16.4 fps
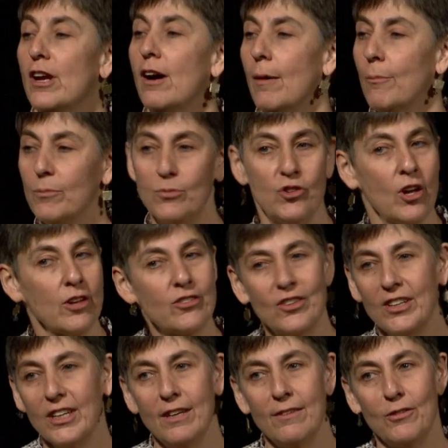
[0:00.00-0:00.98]
I'm just going
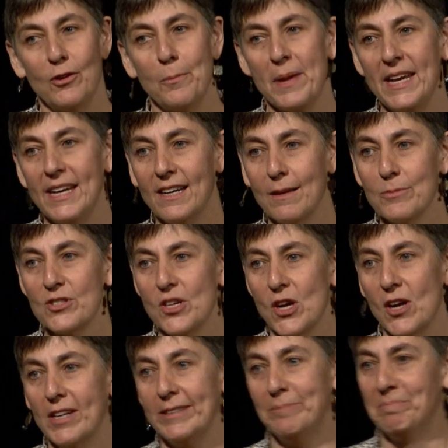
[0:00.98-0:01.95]
to give you a minute. I'm sorry.